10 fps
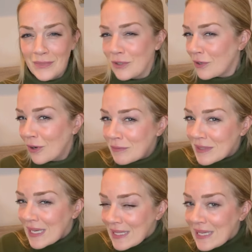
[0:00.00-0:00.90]

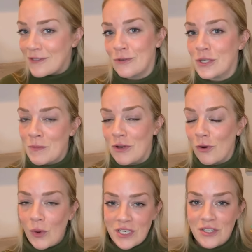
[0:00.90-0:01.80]
Hopefully, I answered some of your
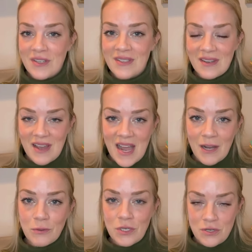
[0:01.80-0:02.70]
questions on
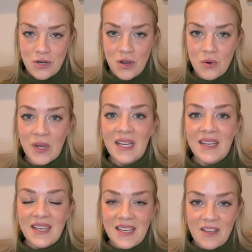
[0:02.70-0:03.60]
how to know
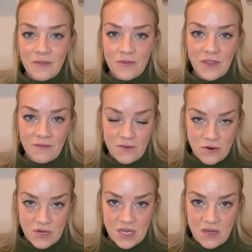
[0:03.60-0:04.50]
if the
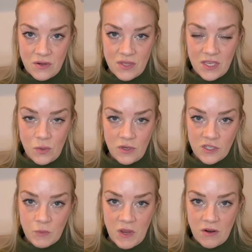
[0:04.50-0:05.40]
vertigo that you
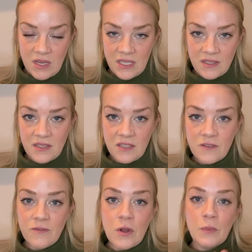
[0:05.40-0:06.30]
experienced is
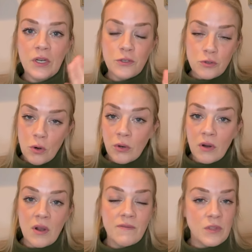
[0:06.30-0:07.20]
from a stroke or
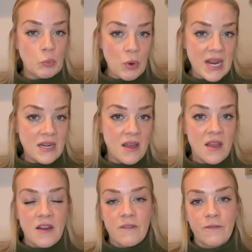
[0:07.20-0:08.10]
of the brain
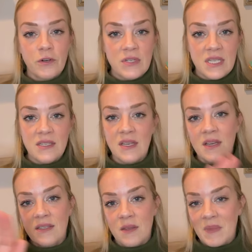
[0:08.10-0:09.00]
versus
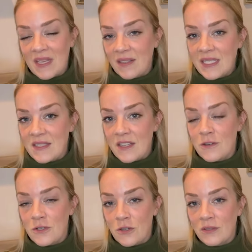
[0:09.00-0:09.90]
something less
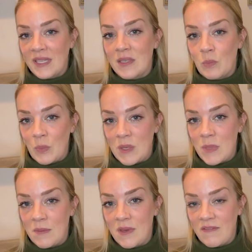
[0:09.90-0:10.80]
sinister like
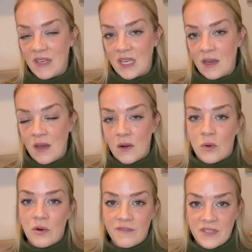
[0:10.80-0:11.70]
BPPV
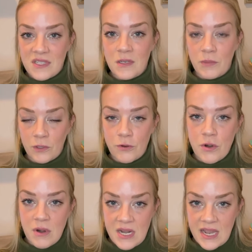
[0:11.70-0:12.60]
or vestibular
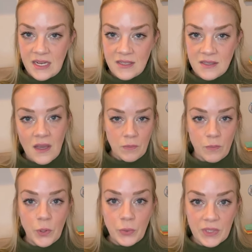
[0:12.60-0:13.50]
neuritis.
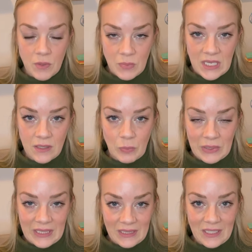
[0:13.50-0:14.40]
Both can be
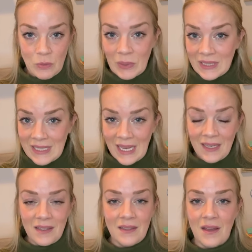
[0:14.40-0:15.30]
completely
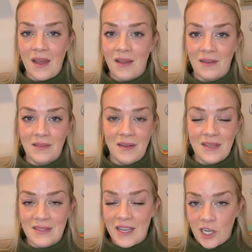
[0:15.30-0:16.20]
debilitating and
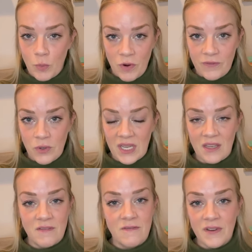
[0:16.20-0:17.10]
anxiety-provoking
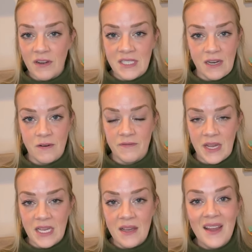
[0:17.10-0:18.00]
and very
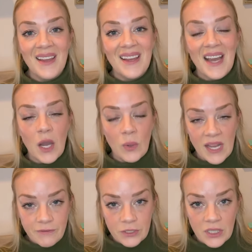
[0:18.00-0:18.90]
terrifying.
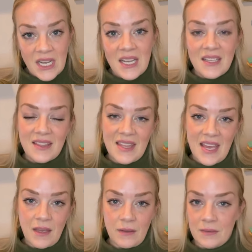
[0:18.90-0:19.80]
However,
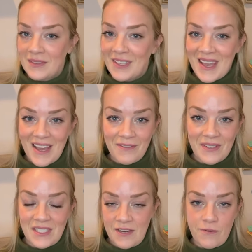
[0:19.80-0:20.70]
they have
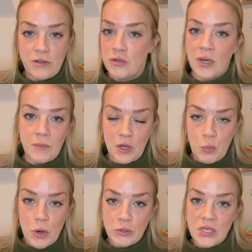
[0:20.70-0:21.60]
different treatment
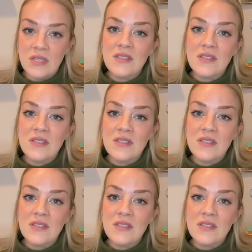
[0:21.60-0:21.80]
approaches.